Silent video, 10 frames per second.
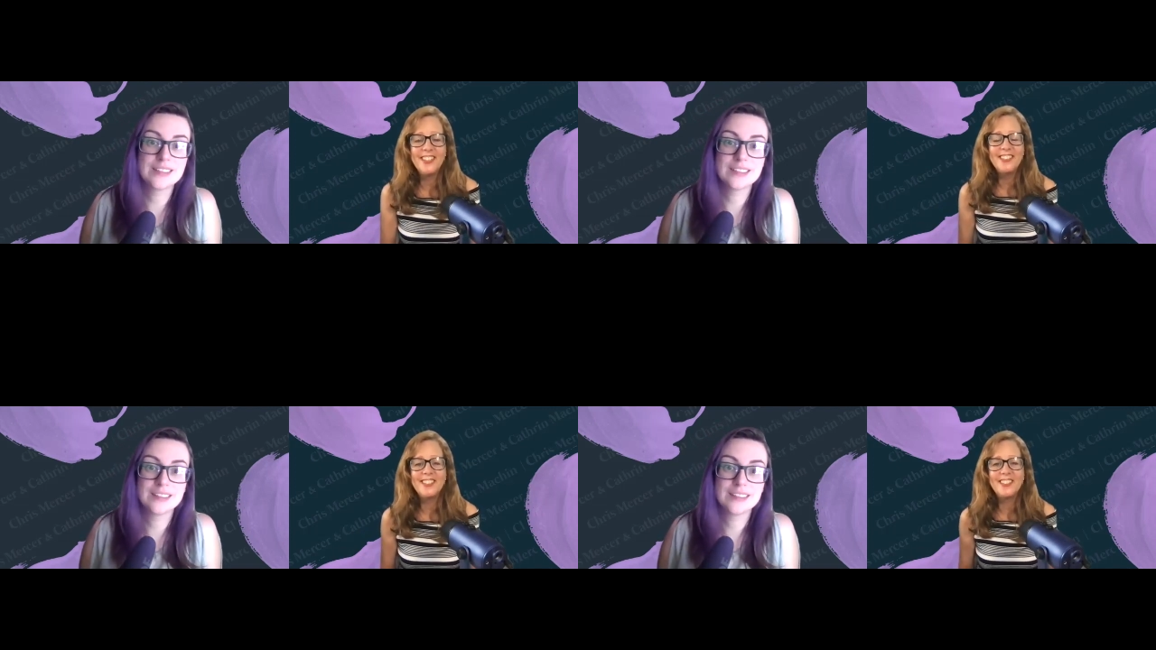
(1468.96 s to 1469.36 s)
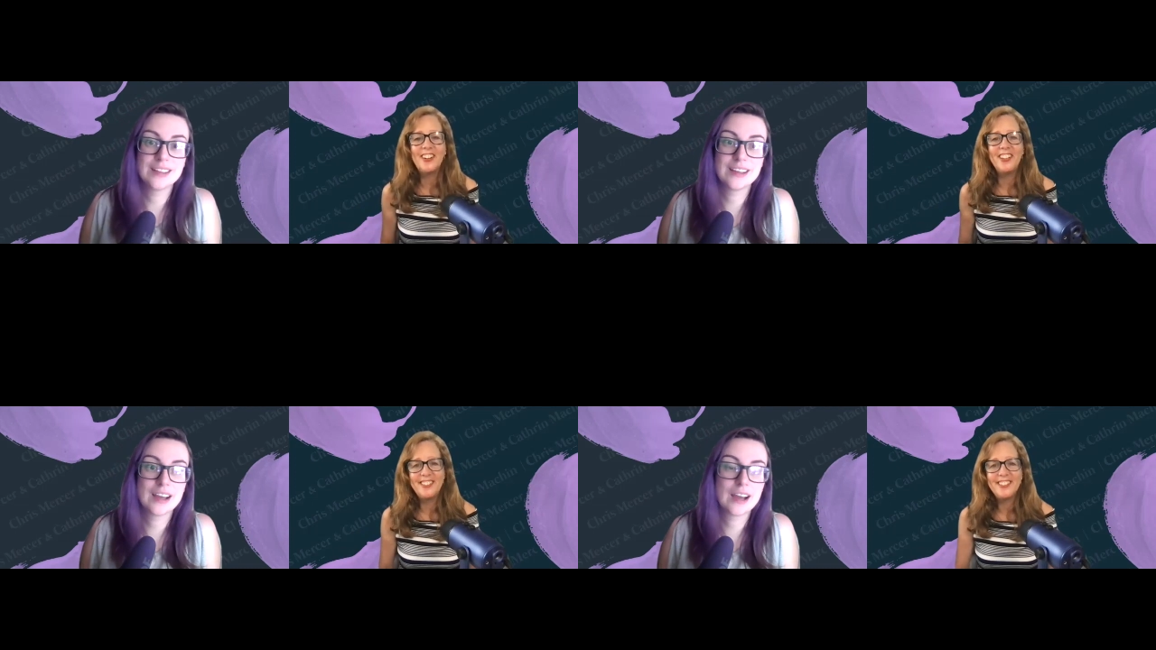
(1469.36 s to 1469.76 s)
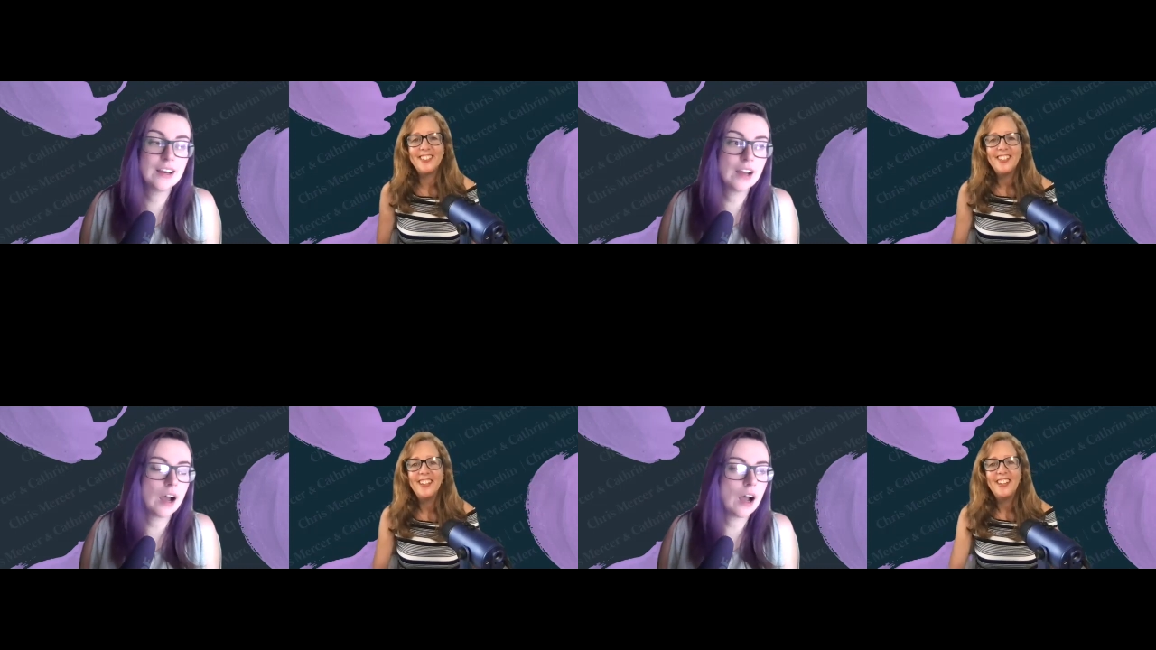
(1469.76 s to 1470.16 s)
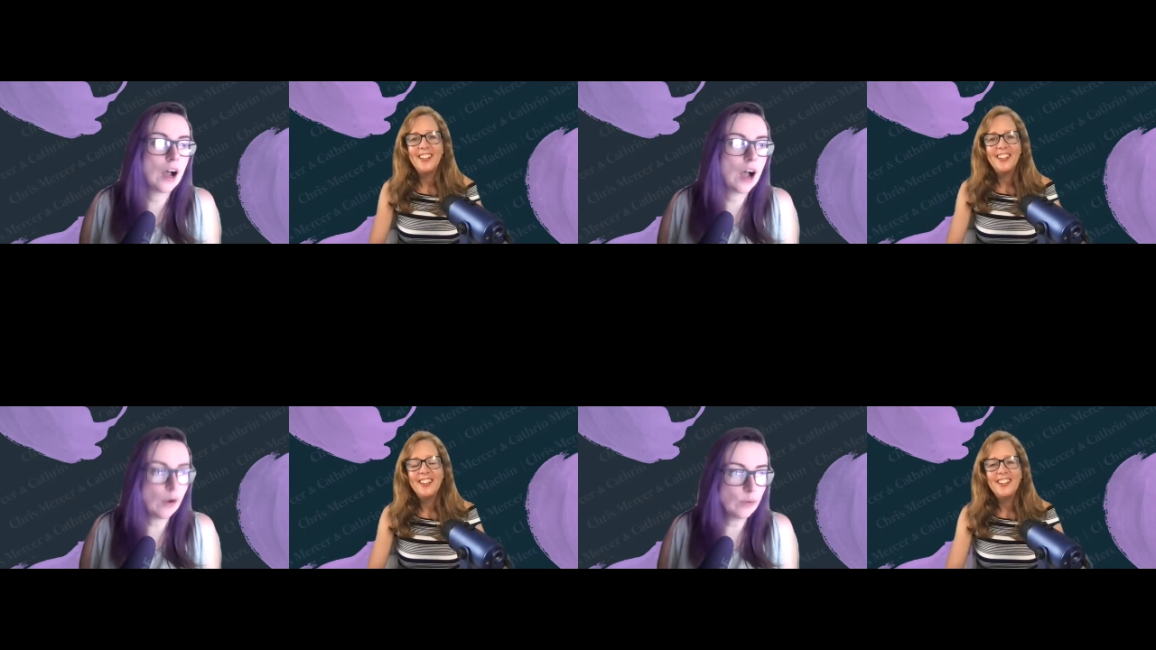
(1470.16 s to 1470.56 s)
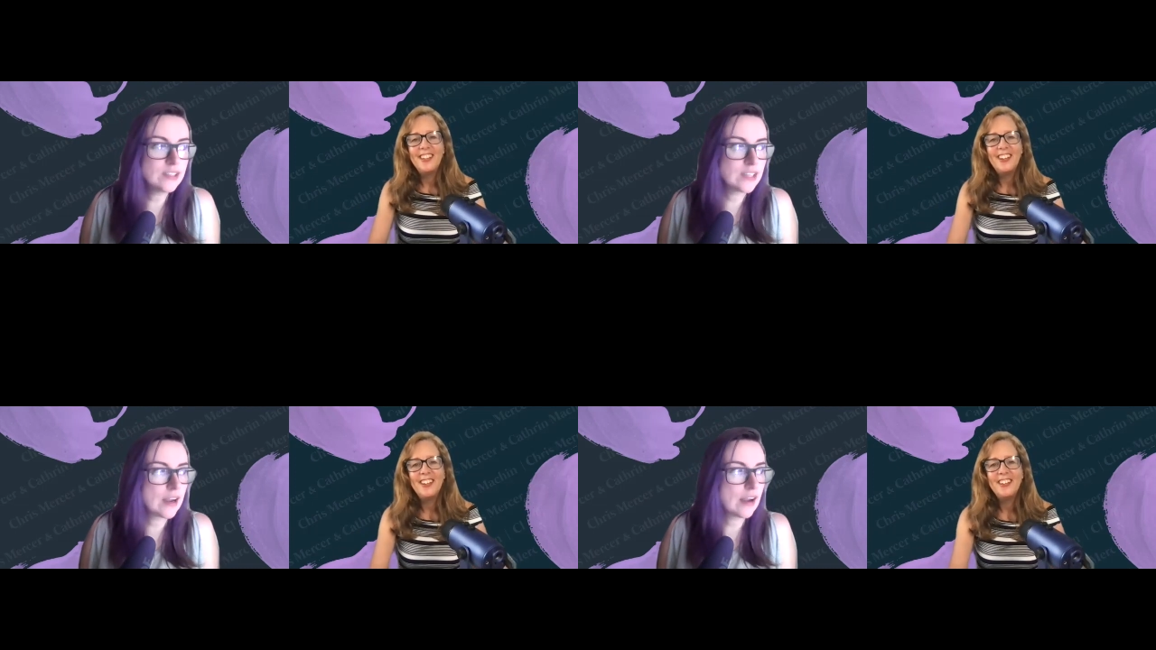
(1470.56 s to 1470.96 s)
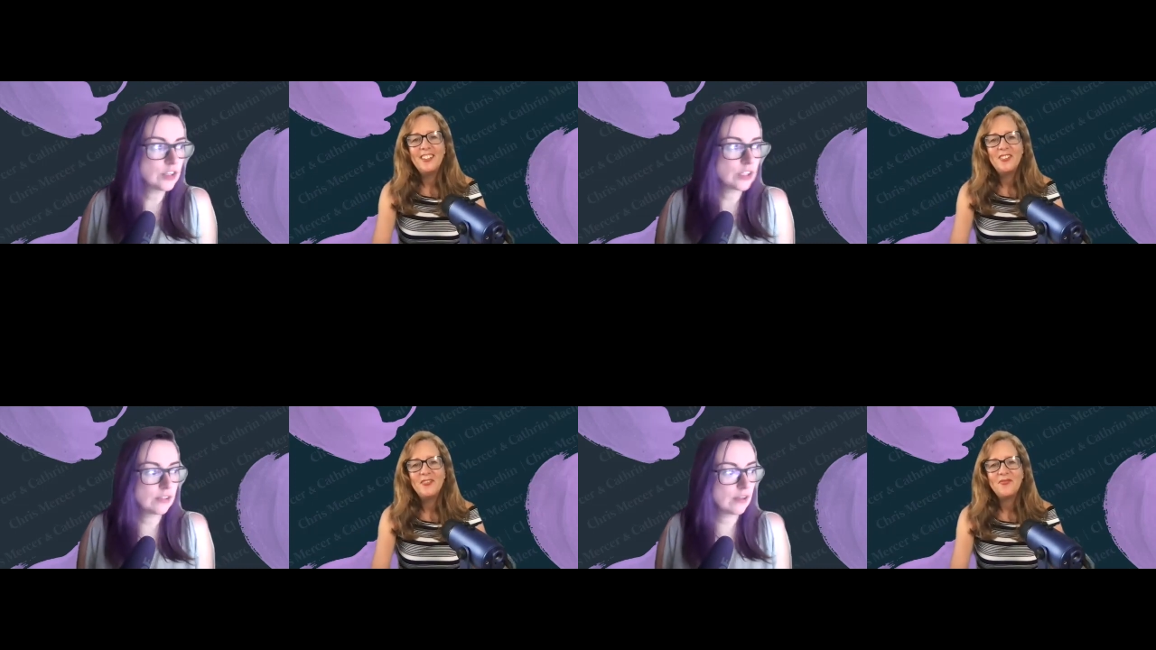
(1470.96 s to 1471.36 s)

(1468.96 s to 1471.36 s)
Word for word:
Speaker 1: that's right. And I would say actually,